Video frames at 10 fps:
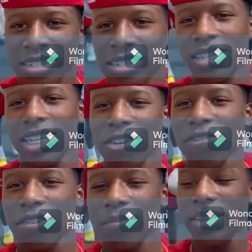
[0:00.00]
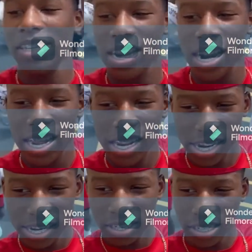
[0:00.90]
any of that, please go
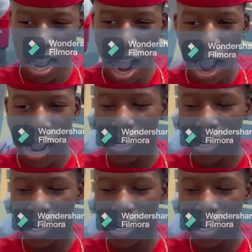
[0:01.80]
check them out